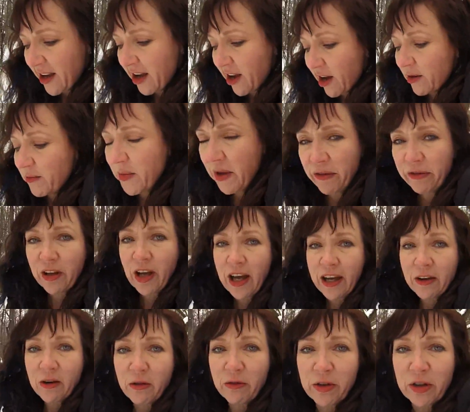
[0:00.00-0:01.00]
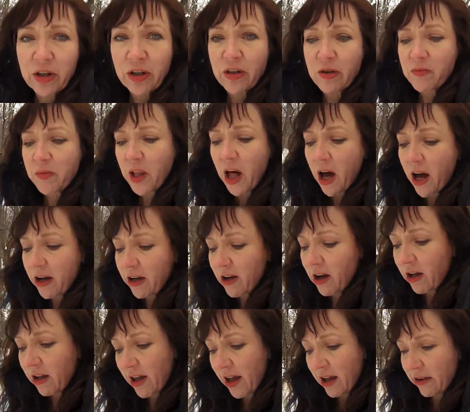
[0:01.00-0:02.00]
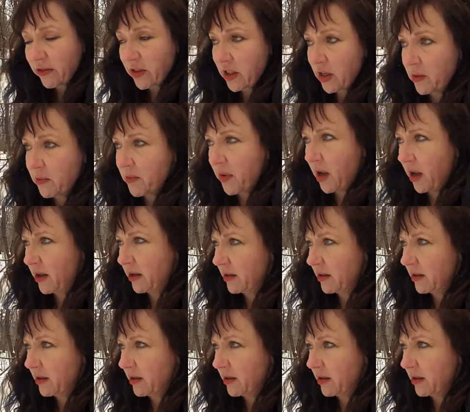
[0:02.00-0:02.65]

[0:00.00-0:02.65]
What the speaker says: If you head over to the blog, I'll have some